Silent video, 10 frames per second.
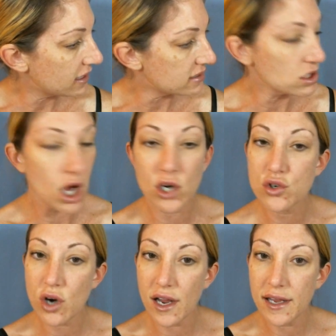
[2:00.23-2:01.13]
is
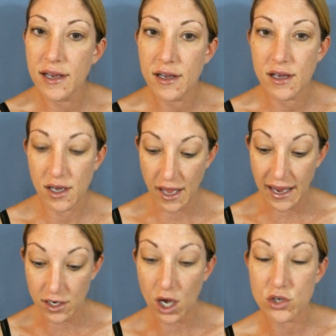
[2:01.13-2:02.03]
non-drying,
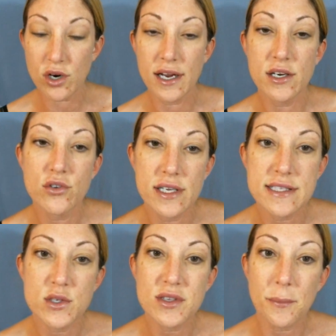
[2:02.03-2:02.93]
a non-drying
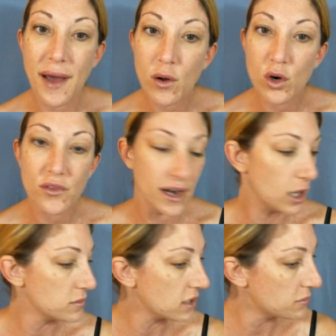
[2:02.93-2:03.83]
translucent powder that
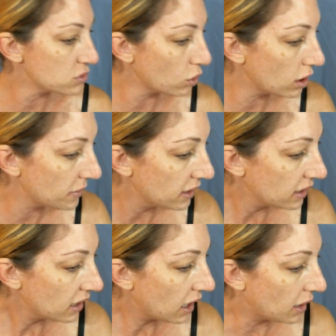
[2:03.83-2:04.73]
helps absorb
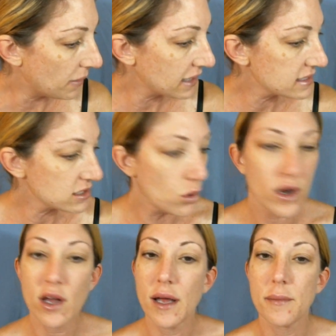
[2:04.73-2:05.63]
excess
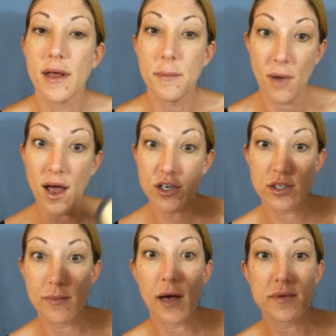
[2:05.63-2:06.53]
oil and
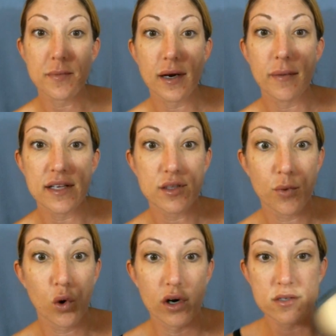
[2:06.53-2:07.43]
actually helps minimize the
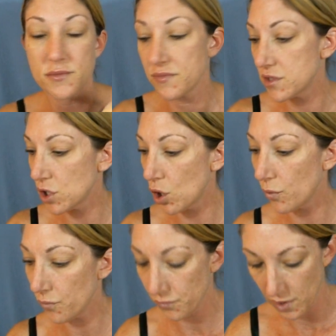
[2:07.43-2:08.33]
pores.
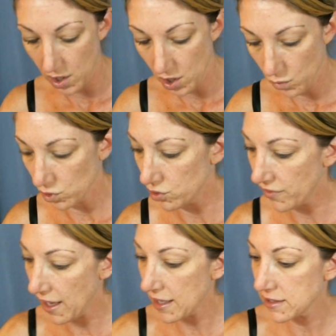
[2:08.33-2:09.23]
So we'll do
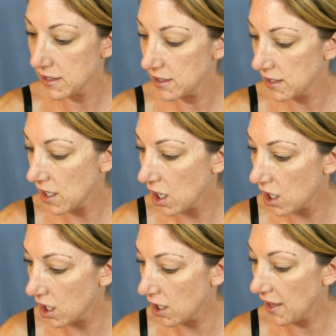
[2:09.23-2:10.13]
that.
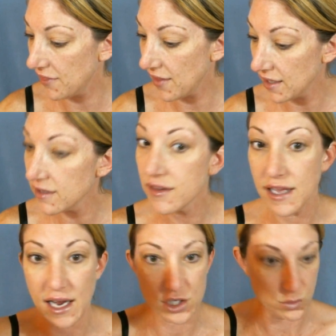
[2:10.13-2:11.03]
And then the
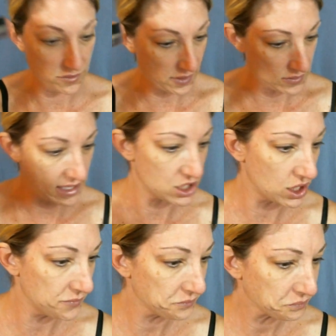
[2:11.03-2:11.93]
actual
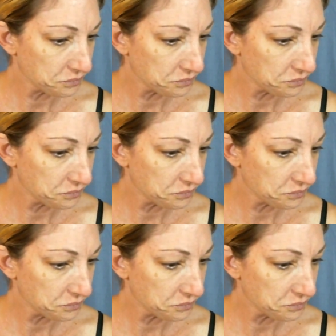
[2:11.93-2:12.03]
foundation.